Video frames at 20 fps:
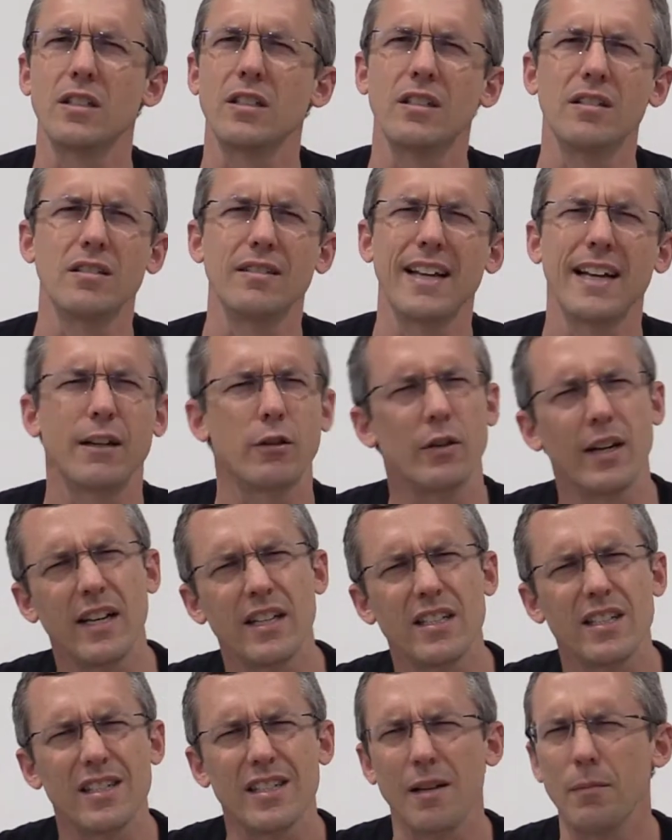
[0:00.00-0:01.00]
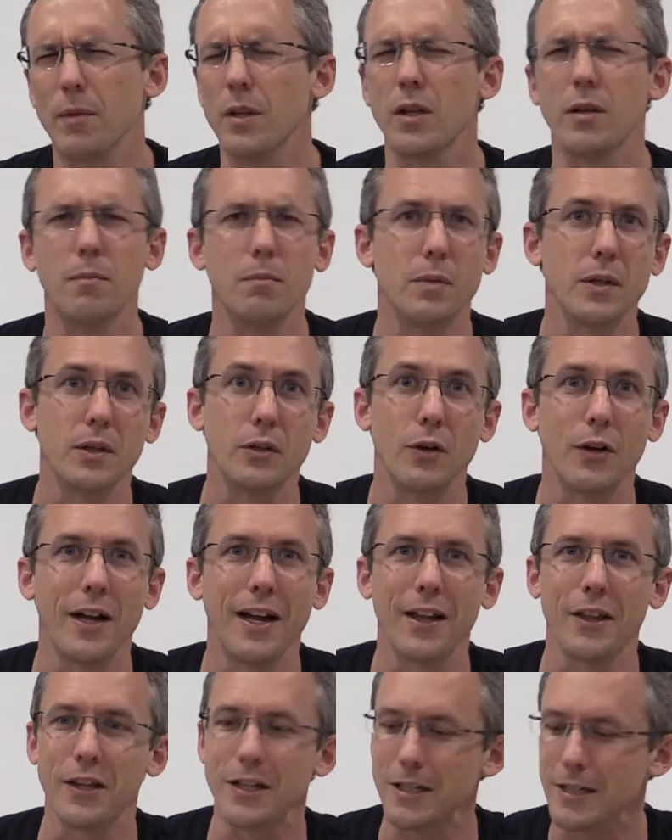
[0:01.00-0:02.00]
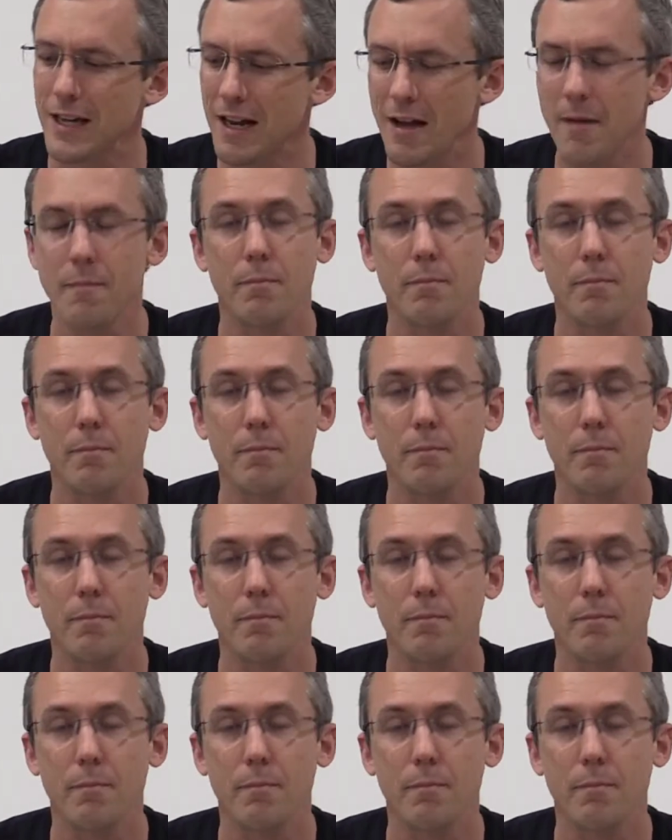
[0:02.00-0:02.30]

and Dad could answer some of them, but not others.